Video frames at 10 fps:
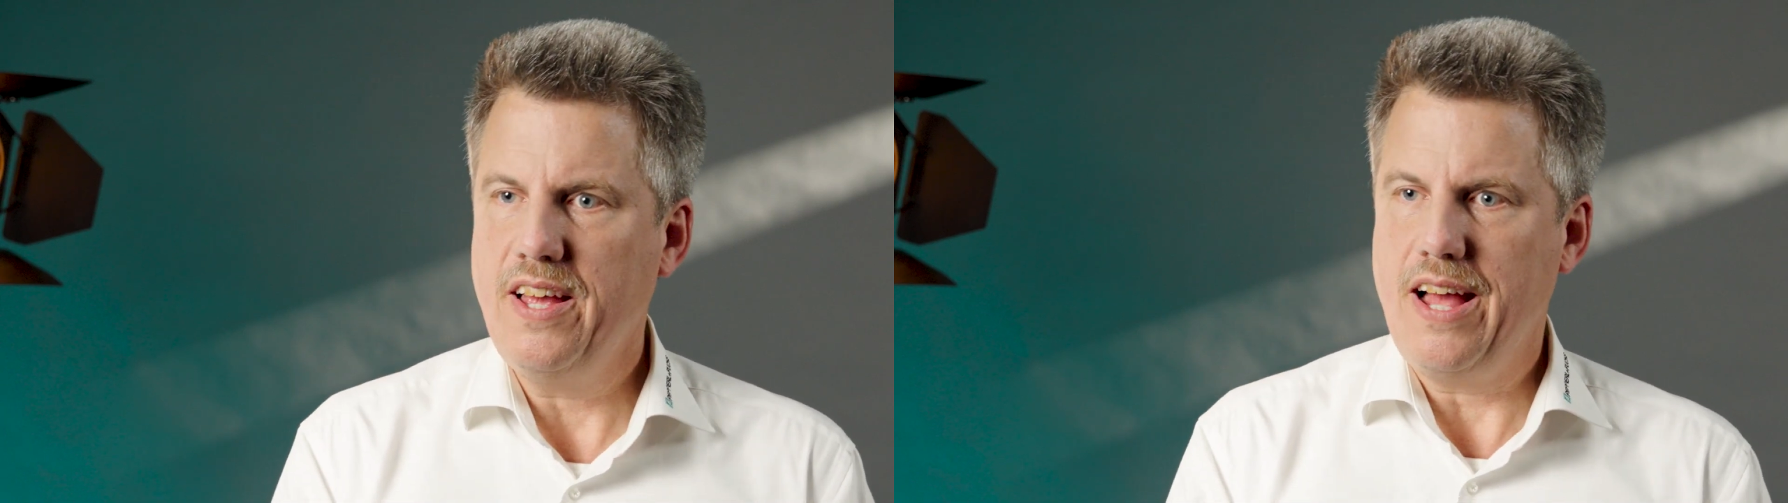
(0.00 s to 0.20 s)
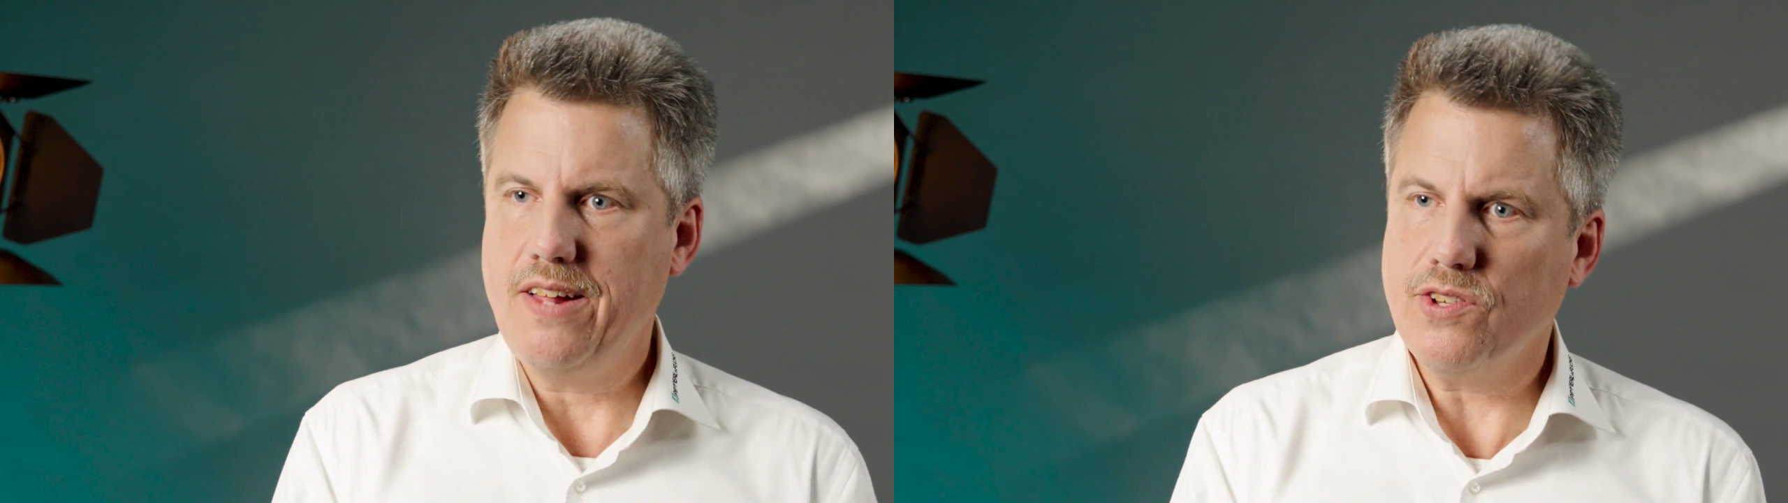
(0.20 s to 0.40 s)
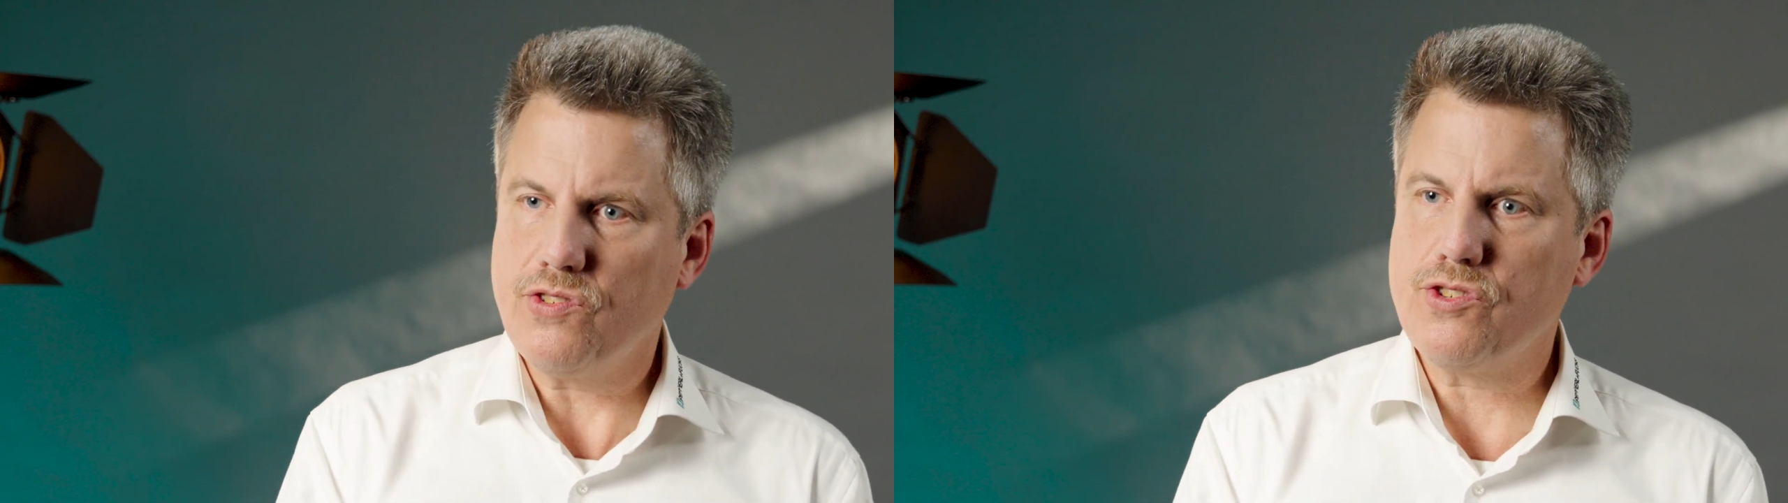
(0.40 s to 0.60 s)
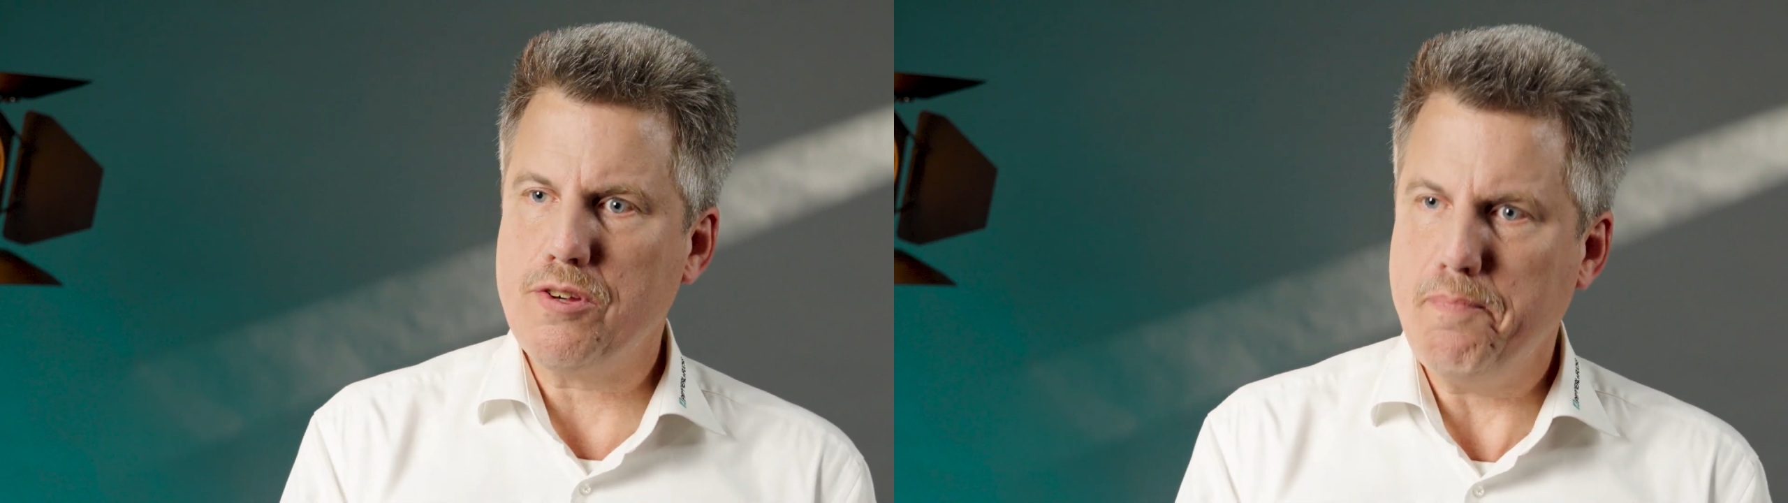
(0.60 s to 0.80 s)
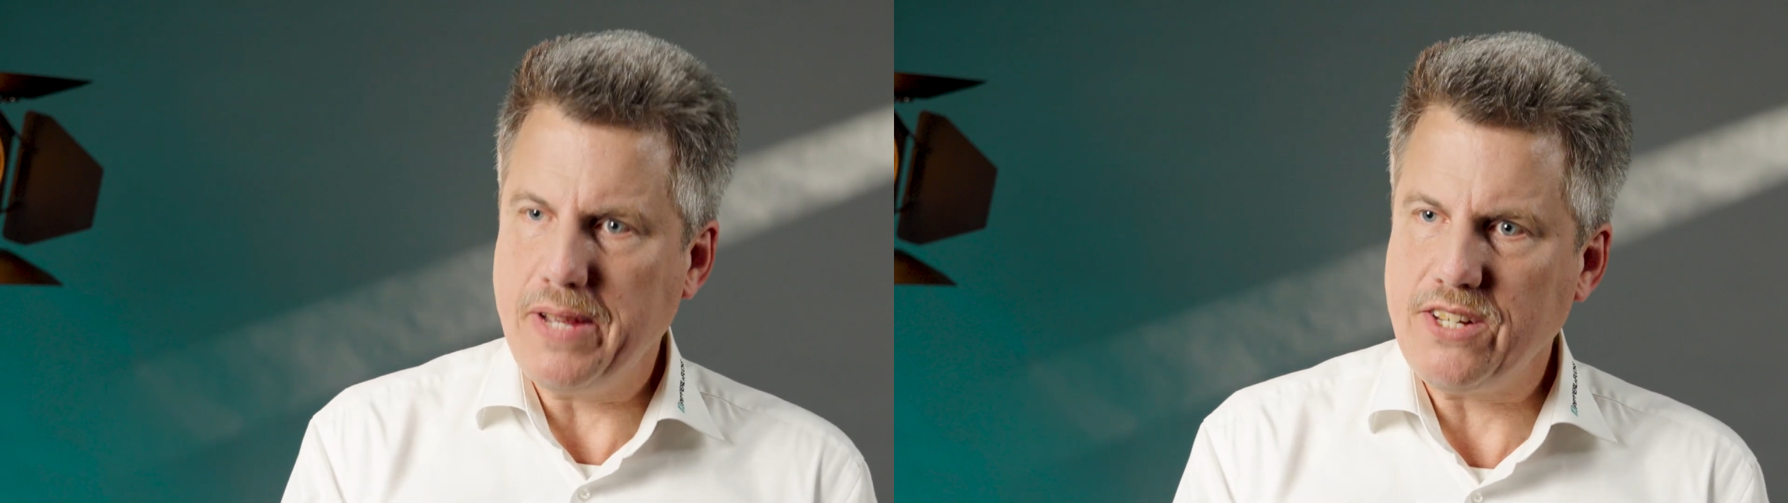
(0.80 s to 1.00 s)
And this is a
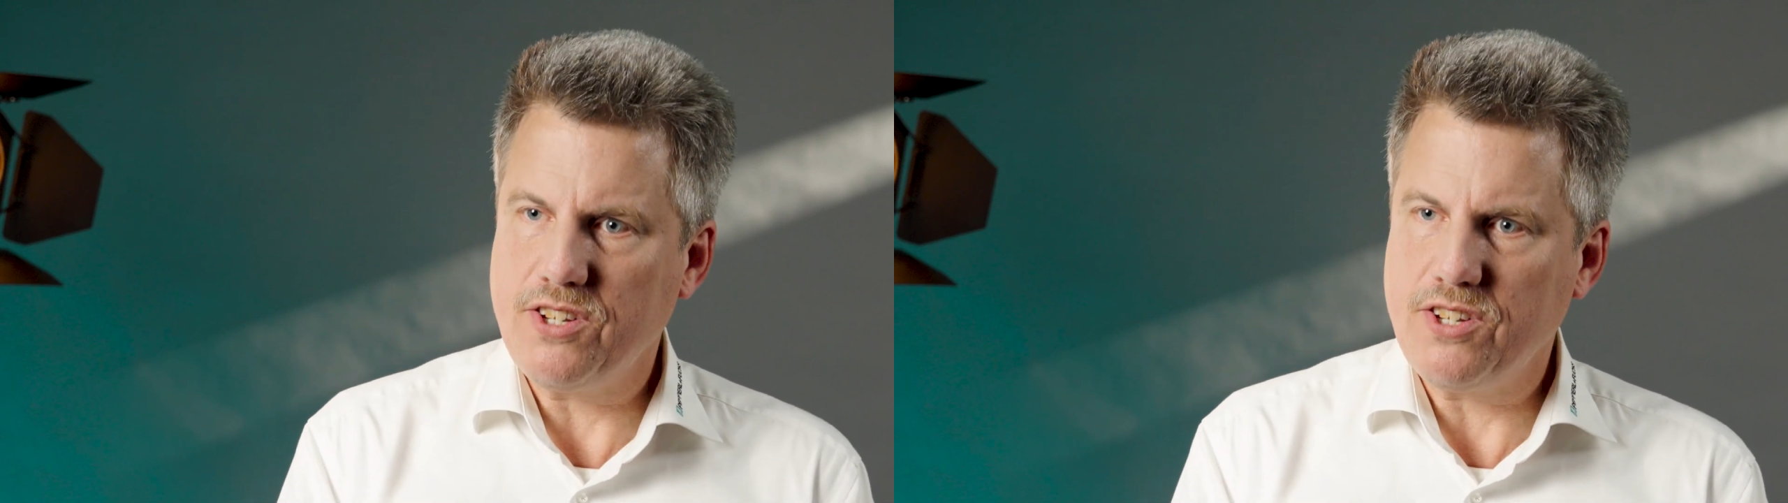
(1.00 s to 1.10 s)
main